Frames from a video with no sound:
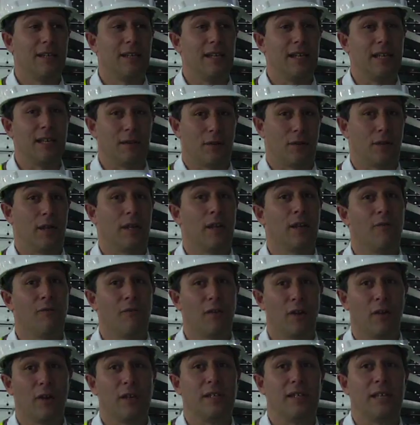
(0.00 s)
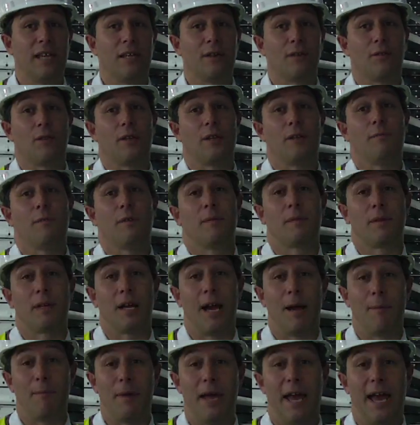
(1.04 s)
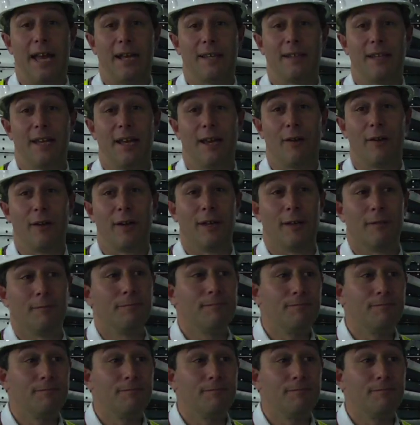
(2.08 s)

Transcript: in a very densely compact area.